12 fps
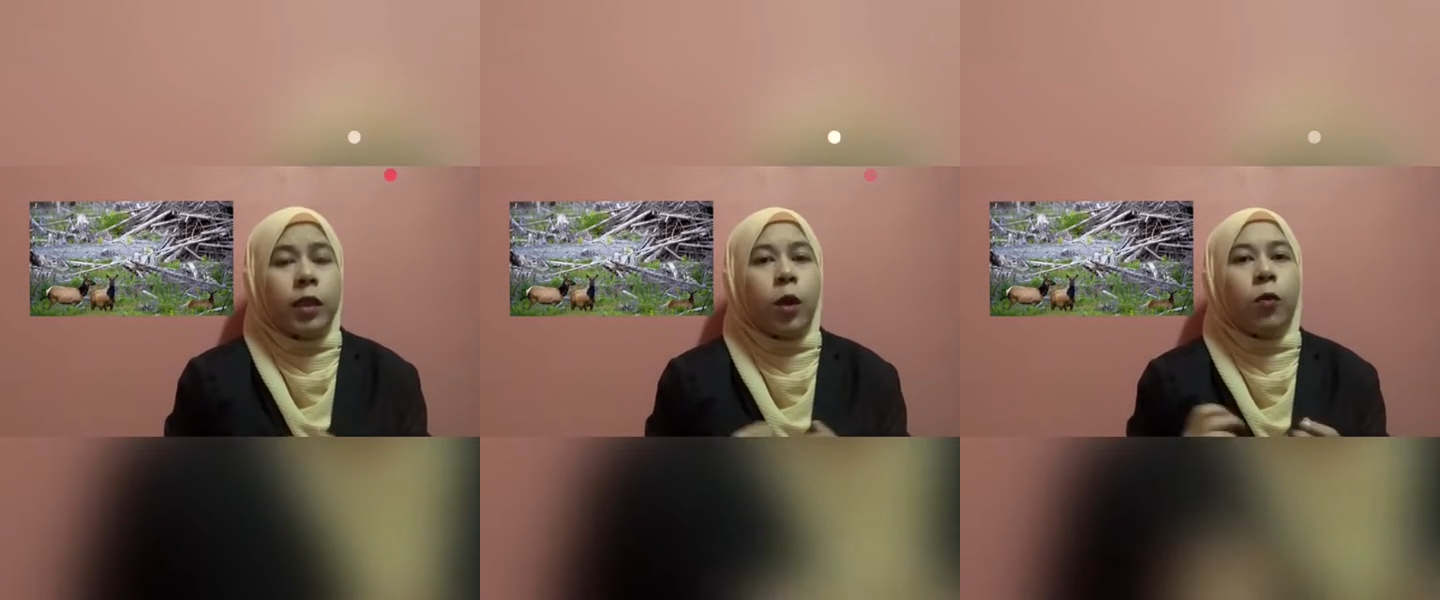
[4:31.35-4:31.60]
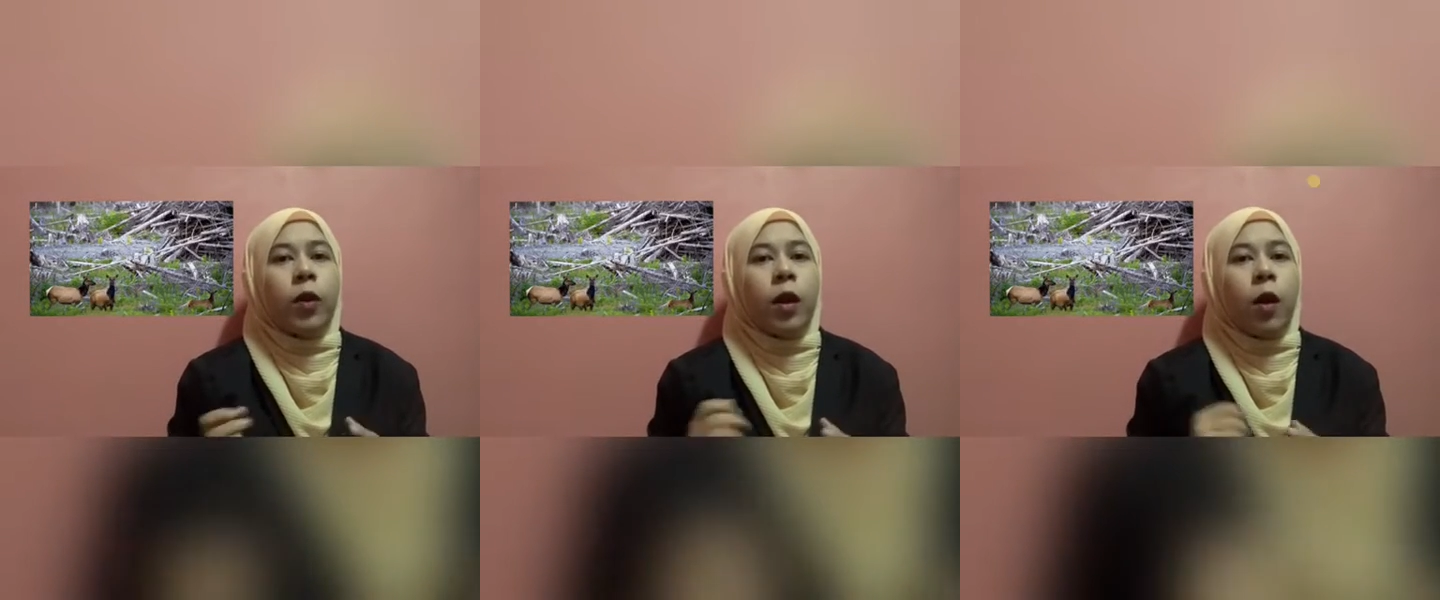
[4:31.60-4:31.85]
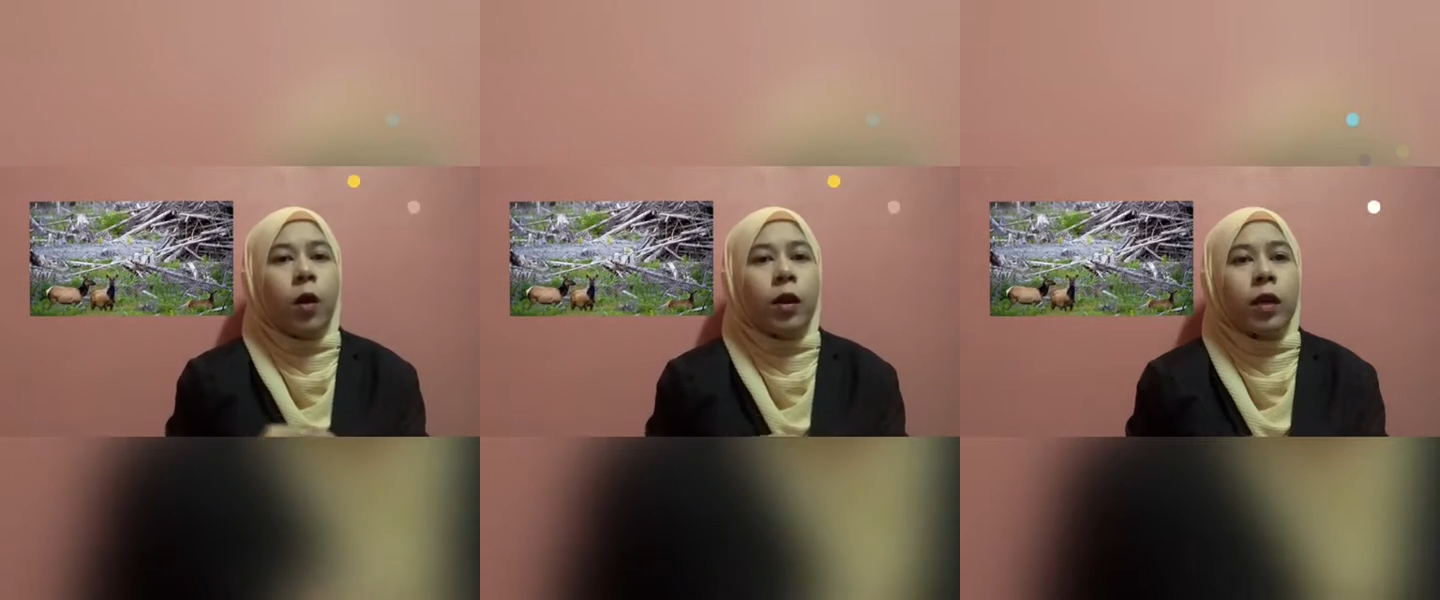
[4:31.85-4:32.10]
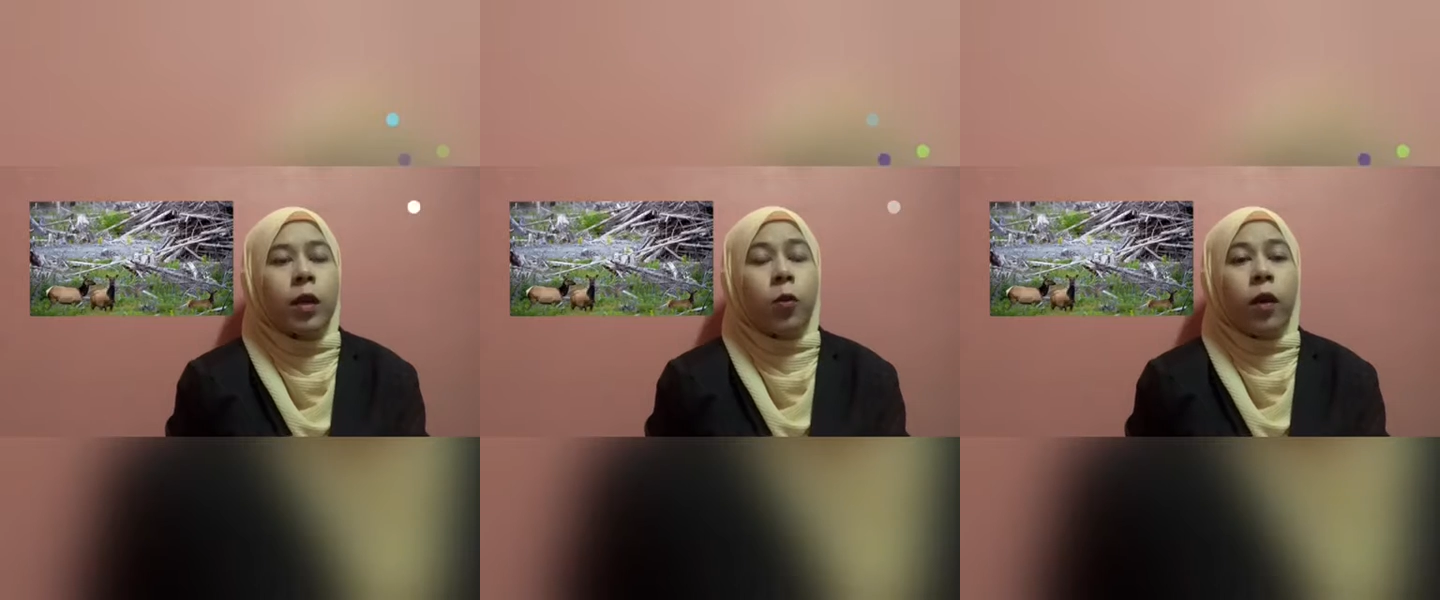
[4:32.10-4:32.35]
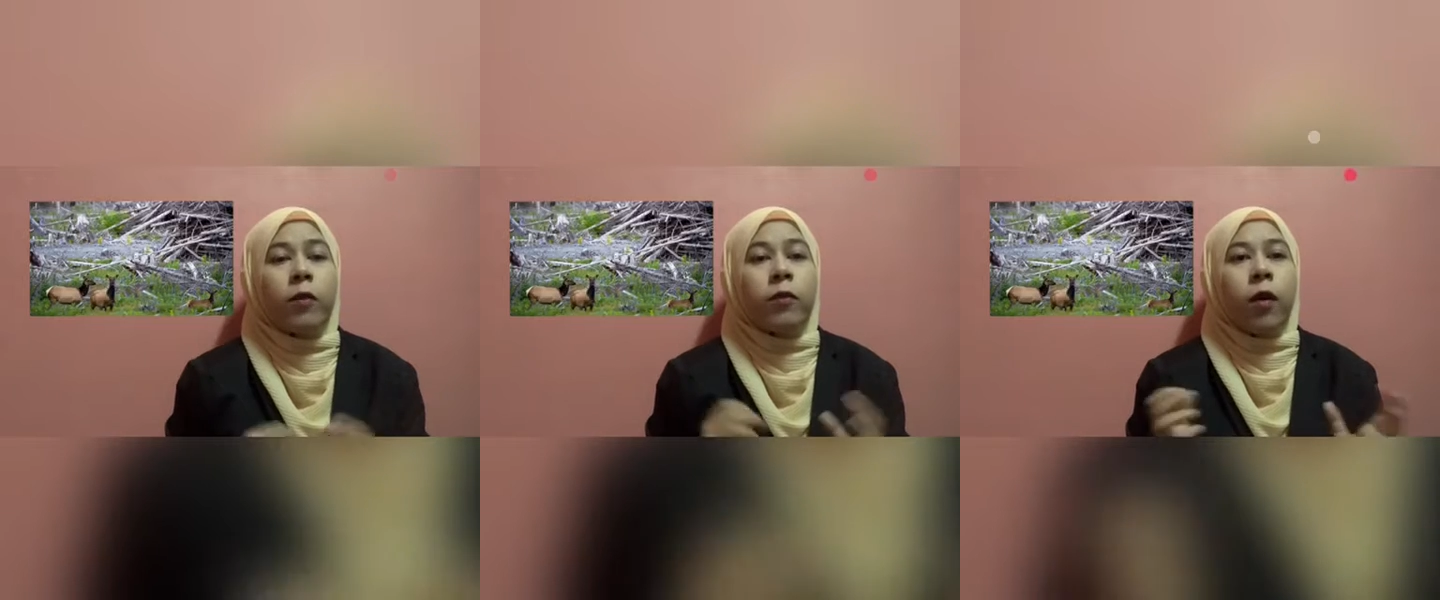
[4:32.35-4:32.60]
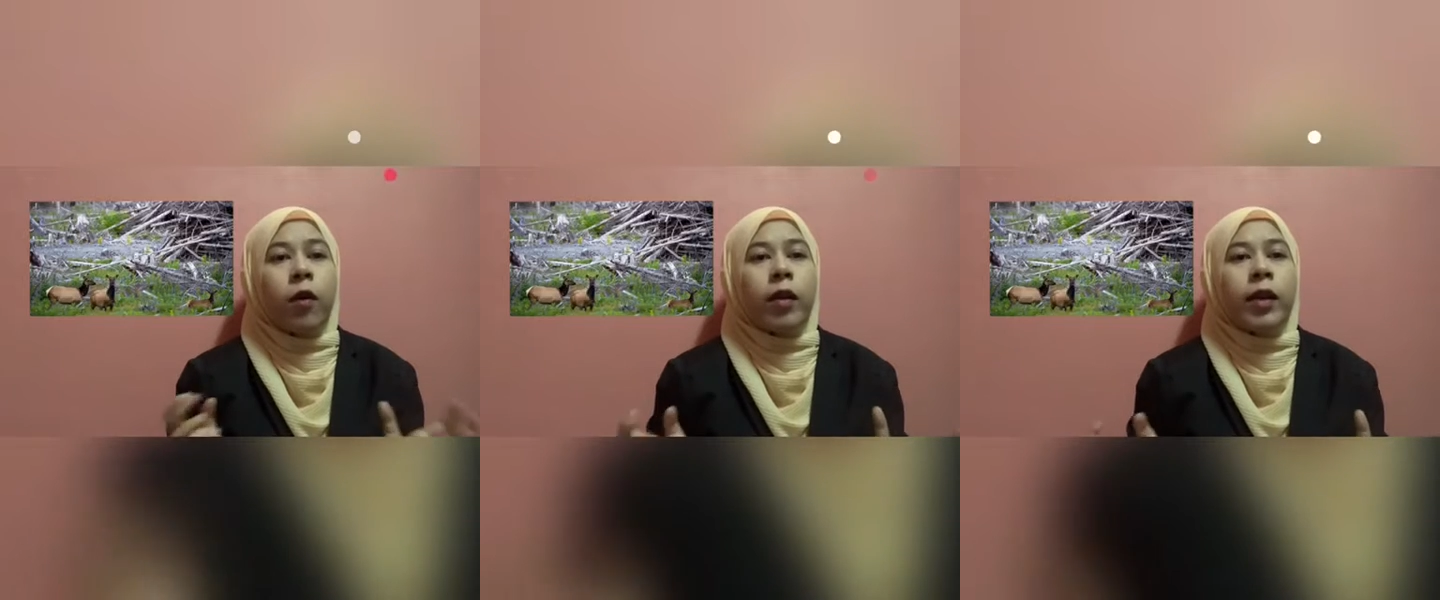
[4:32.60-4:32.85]
will occur when
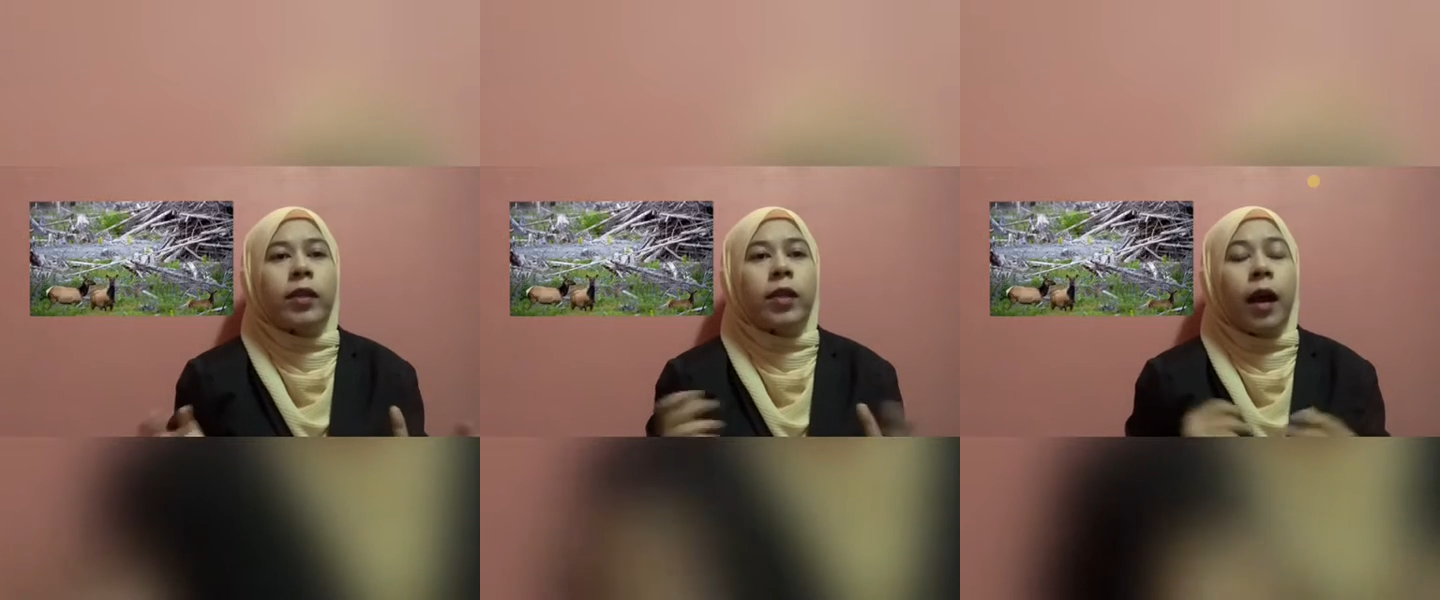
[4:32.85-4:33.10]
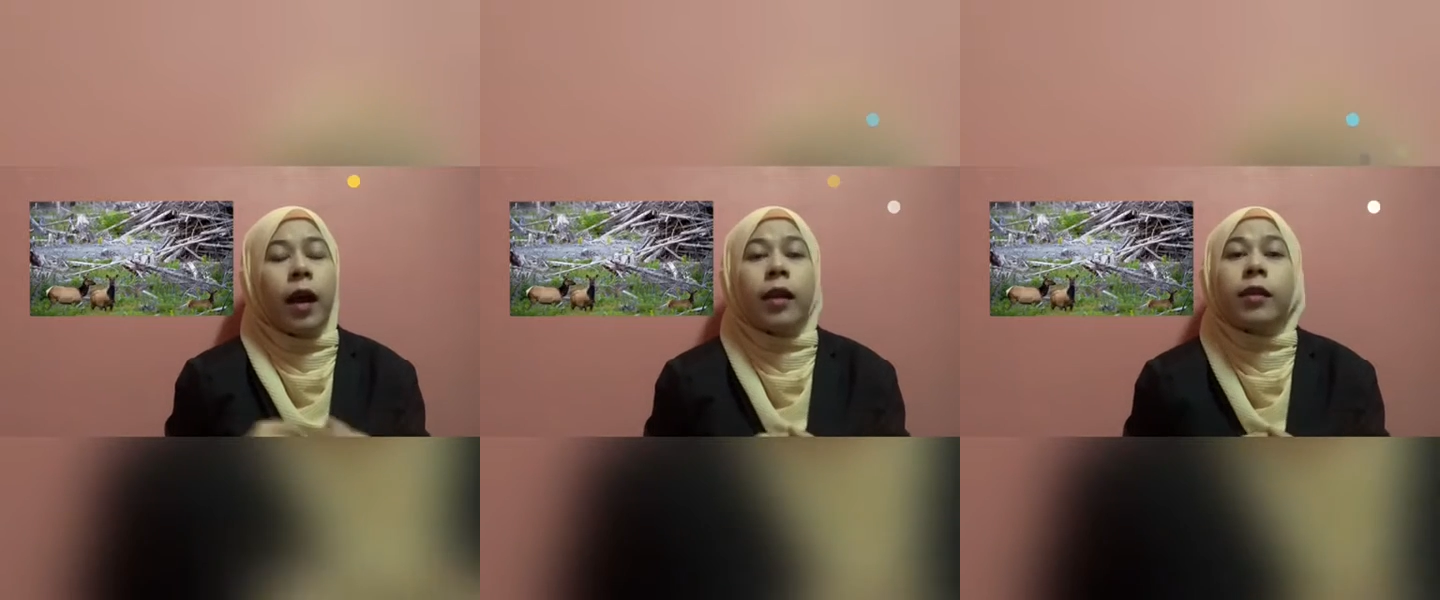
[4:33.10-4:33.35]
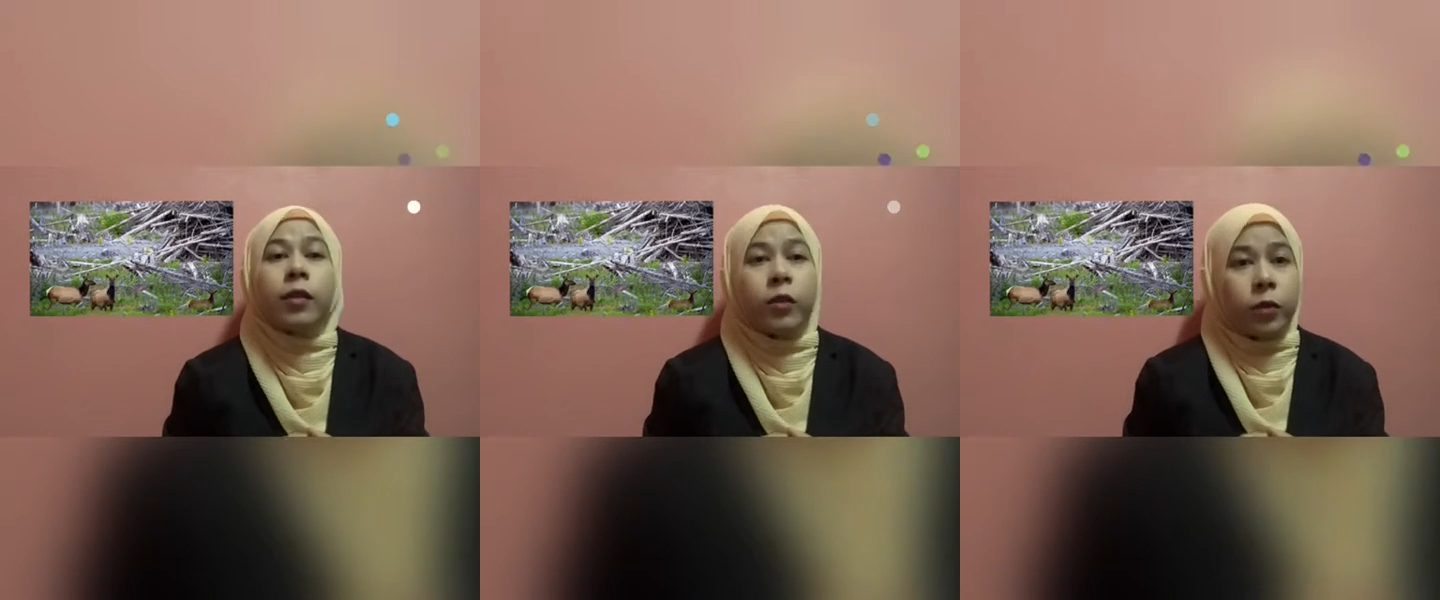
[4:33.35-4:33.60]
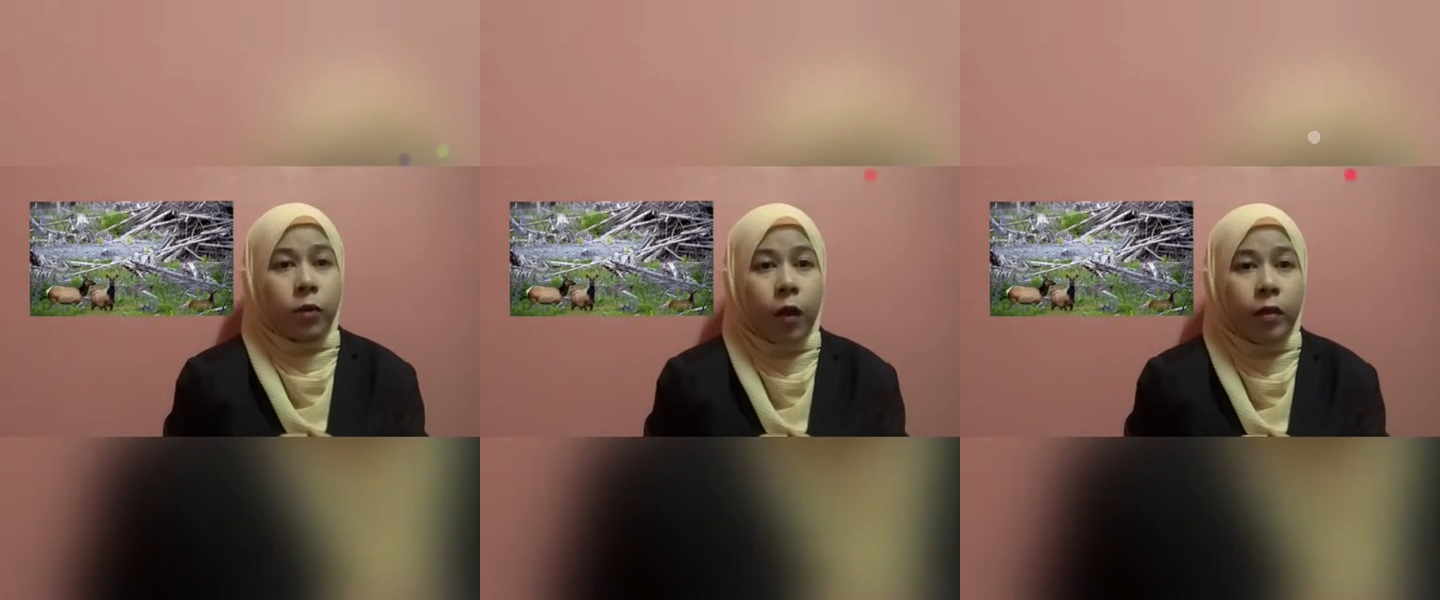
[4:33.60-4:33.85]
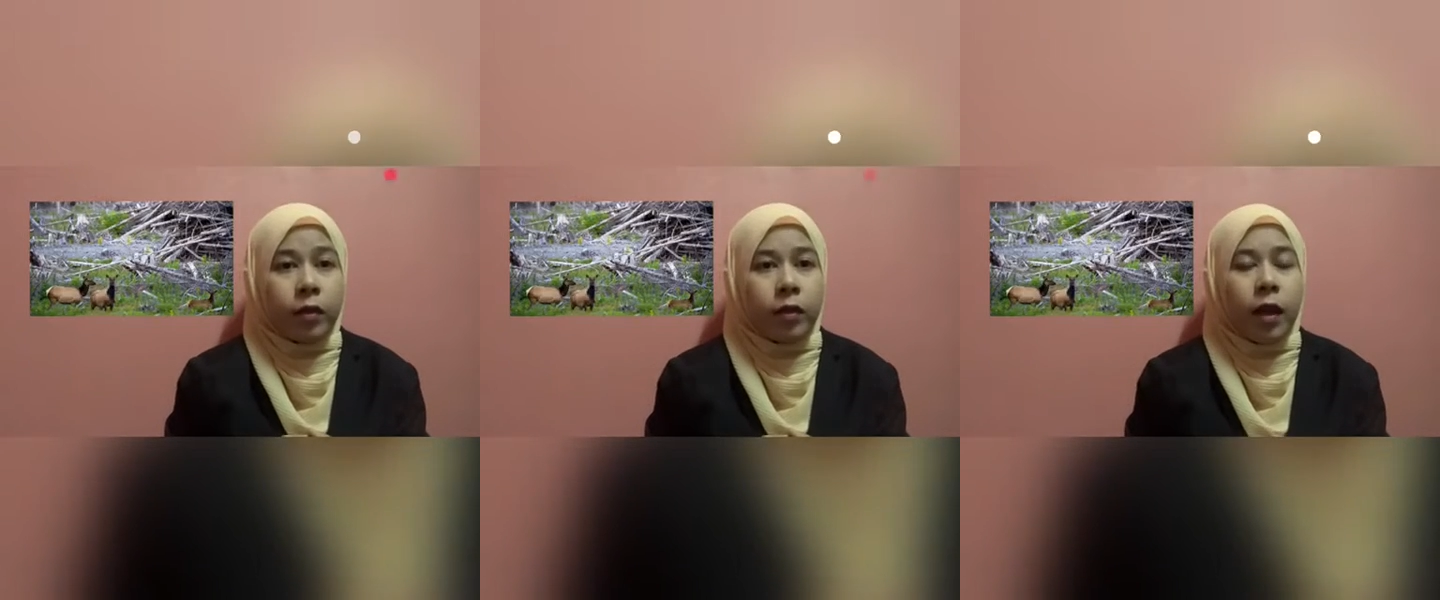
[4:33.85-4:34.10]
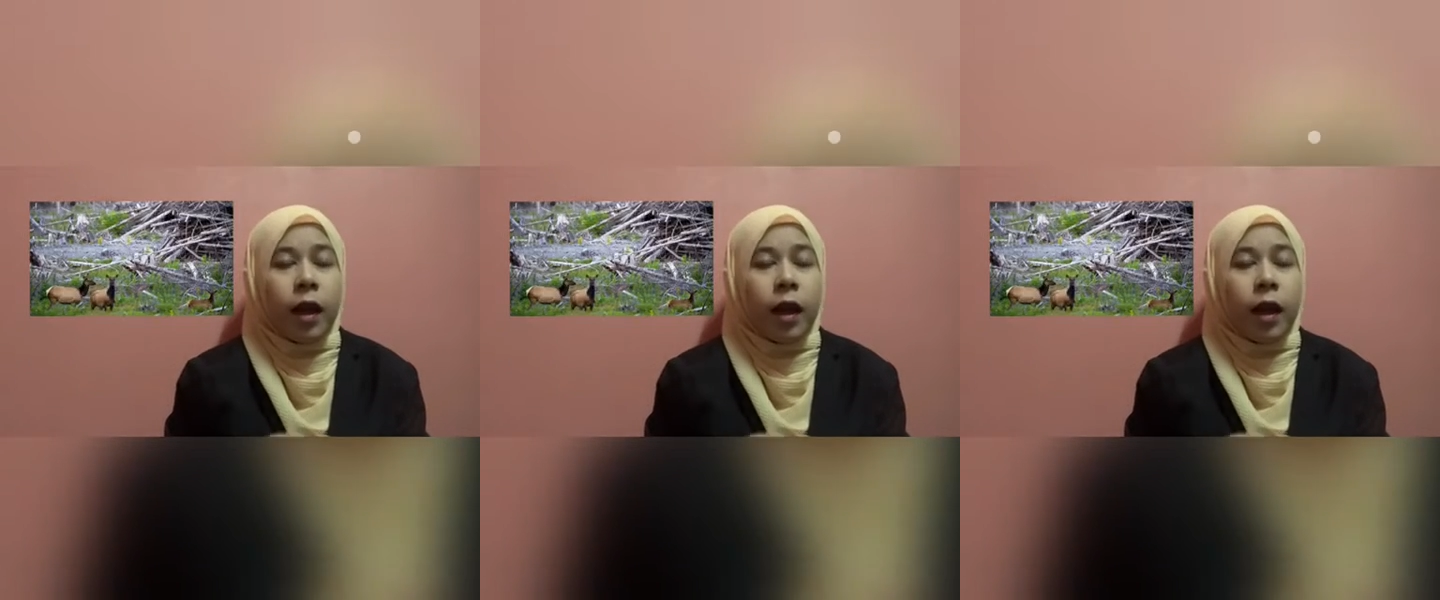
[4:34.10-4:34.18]
forests are destroyed.